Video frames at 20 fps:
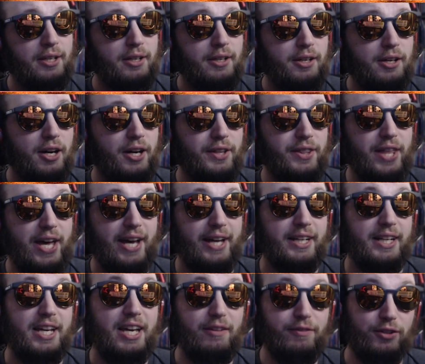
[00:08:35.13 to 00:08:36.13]
on
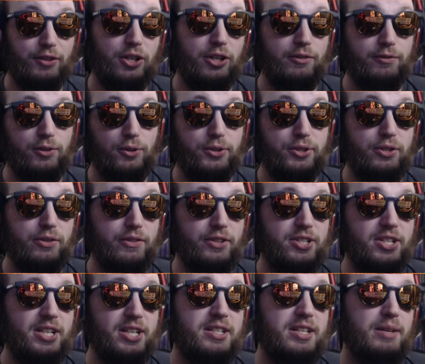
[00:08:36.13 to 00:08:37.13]
that if you're on a full
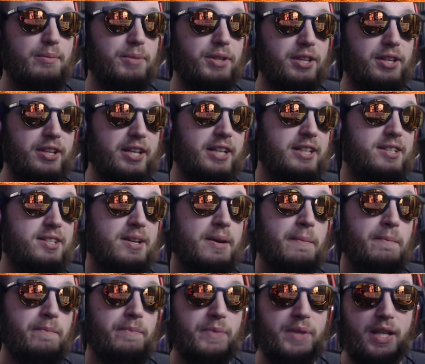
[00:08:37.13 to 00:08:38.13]
Universe 6 team. But the thing is,
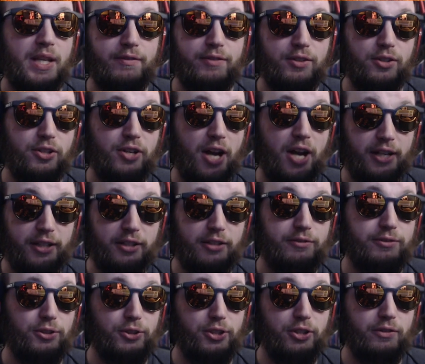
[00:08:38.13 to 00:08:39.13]
if you're not on
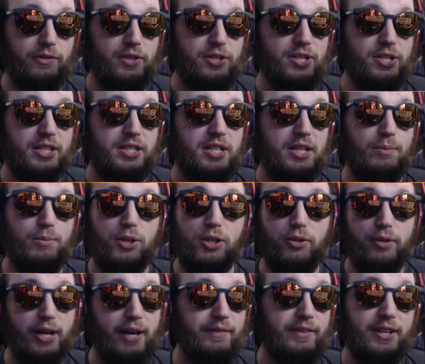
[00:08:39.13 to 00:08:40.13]
a full Universe 6 team, you
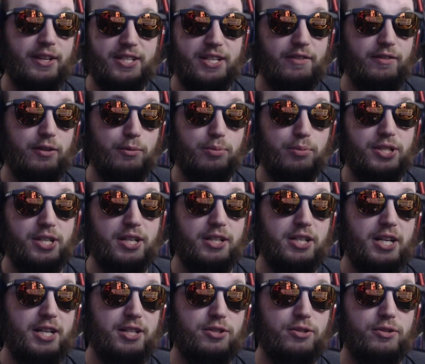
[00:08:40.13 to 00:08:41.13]
don't have that 70%
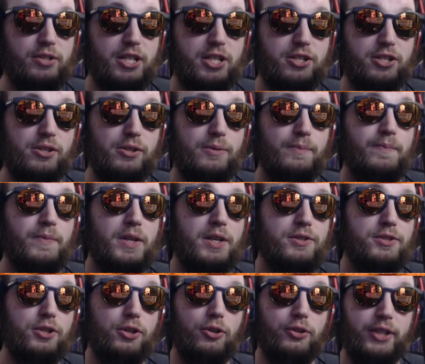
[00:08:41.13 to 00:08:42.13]
chance to additional.
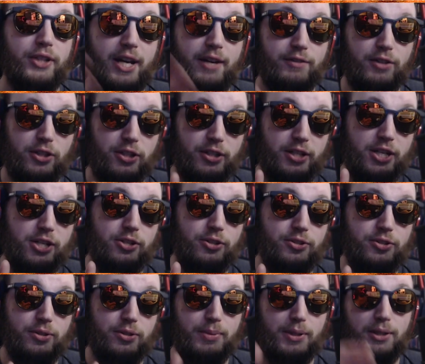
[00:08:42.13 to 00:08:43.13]
So you only have your initial
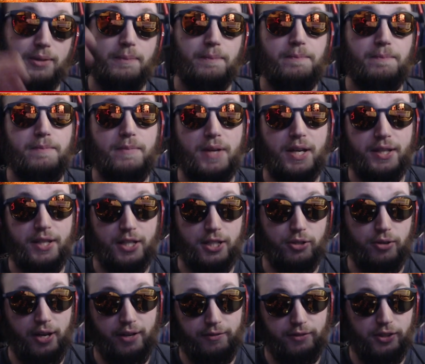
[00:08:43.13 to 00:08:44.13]
super, and then
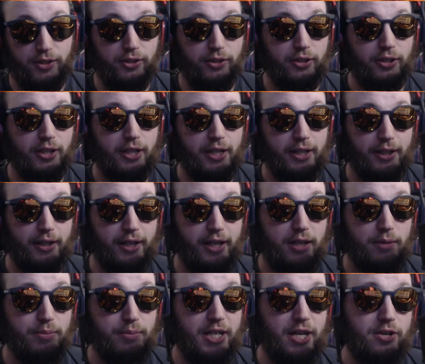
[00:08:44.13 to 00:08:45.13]
you have your
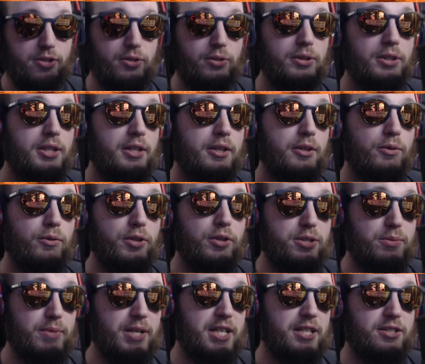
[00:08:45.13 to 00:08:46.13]
hidden potential,
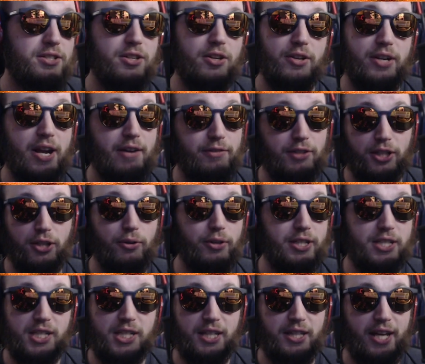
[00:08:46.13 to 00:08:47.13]
which means you're never
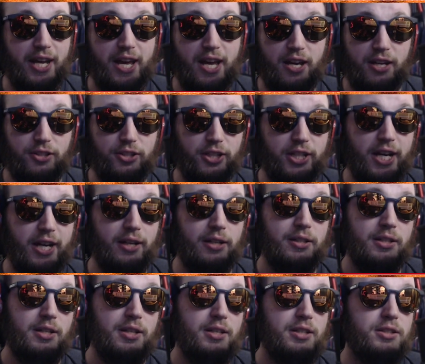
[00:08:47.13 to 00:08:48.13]
going to get that 800k.
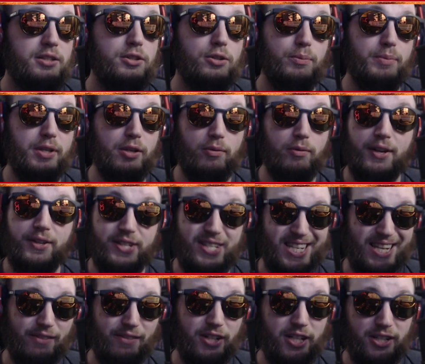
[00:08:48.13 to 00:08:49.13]
You'll be around the
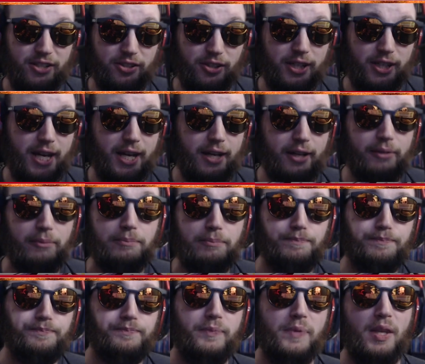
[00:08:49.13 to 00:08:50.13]
700k
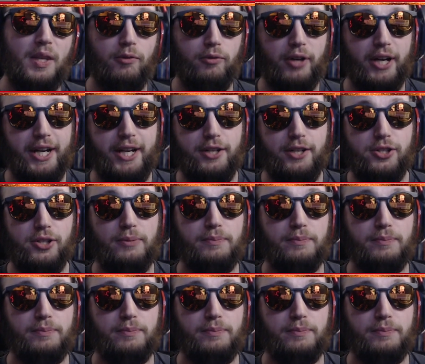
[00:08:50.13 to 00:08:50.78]
range,